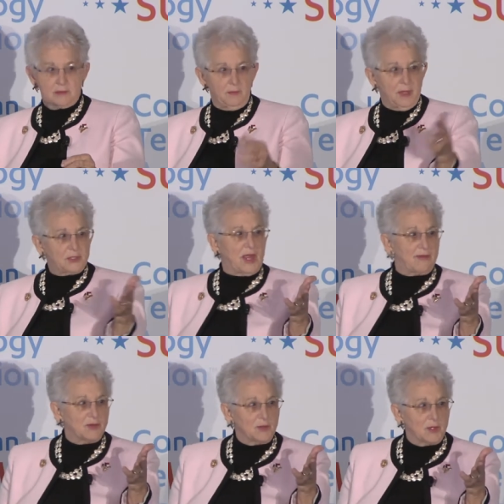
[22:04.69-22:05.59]
We must
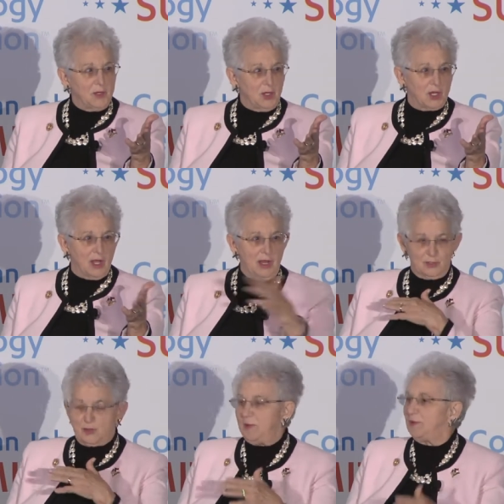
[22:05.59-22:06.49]
have some community
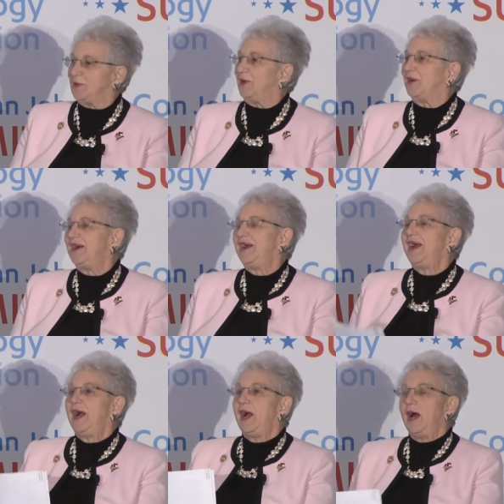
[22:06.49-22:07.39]
college people here.
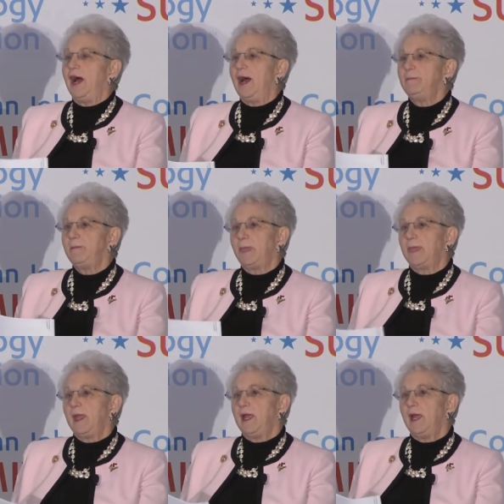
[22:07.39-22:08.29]
Uh,
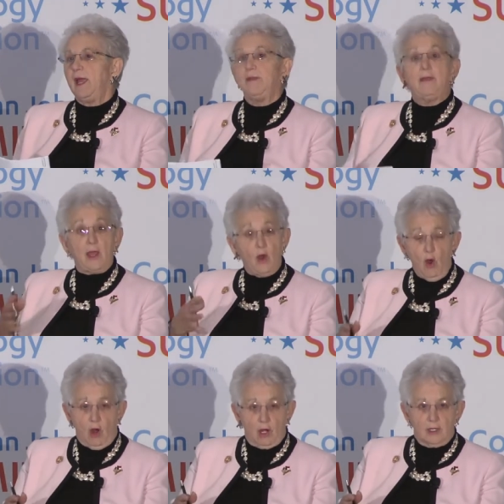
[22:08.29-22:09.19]
and they
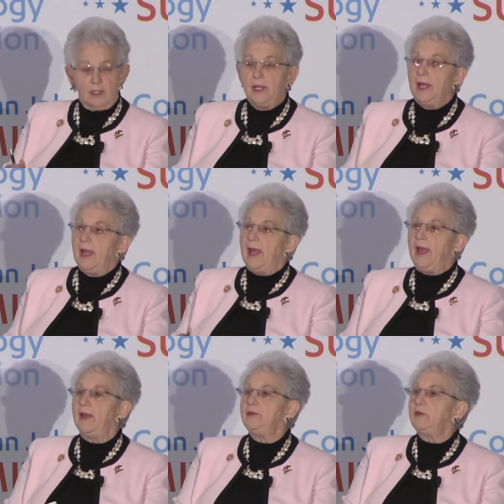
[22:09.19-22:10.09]
are.
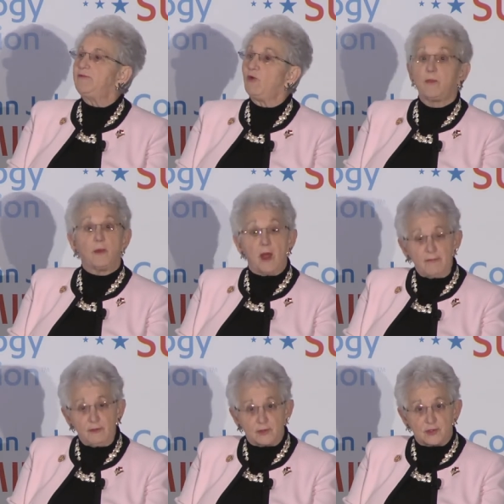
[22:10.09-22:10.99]
And the
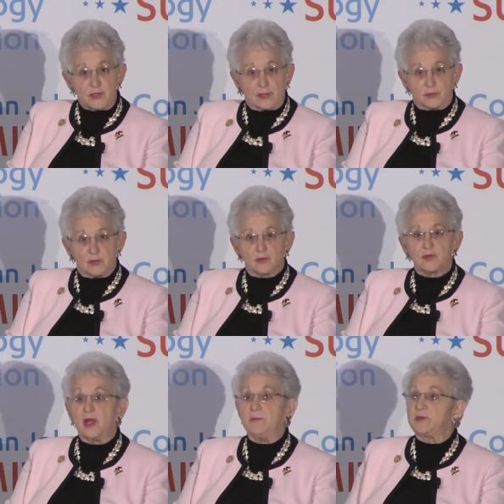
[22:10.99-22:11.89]
for-profit sector
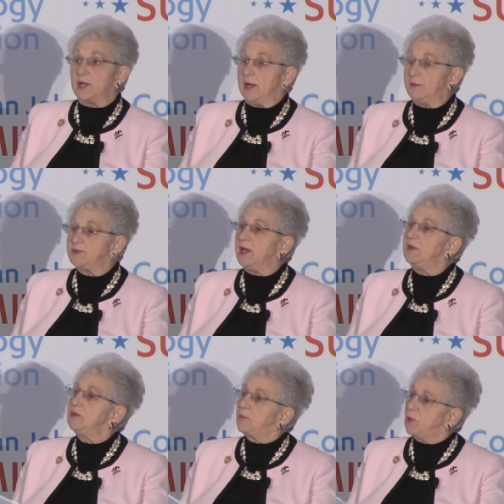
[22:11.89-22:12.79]
sometimes,
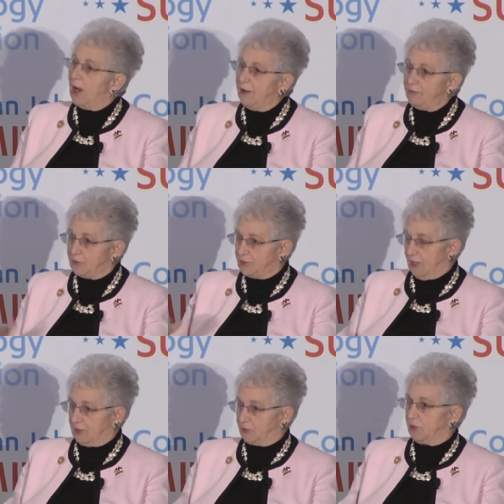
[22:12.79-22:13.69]
and the private
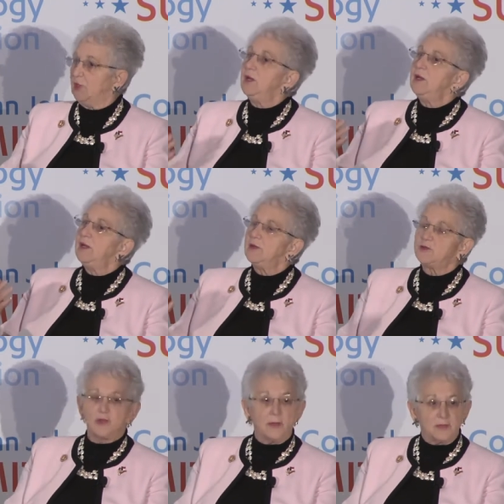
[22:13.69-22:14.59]
sector
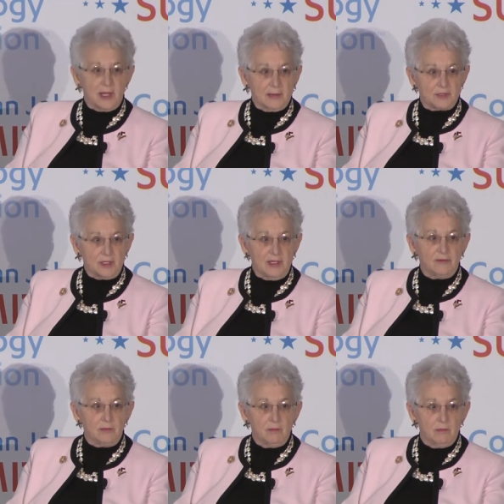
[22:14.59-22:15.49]
is sometimes
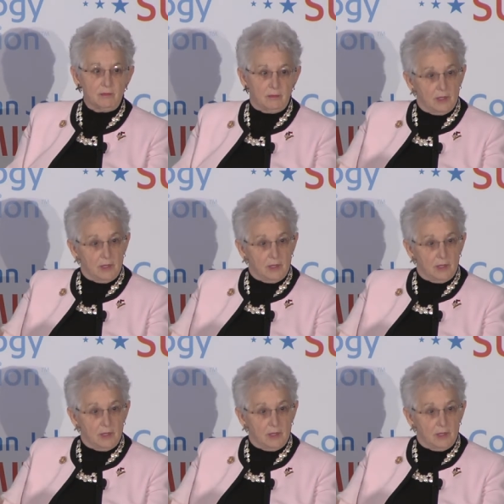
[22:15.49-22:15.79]
even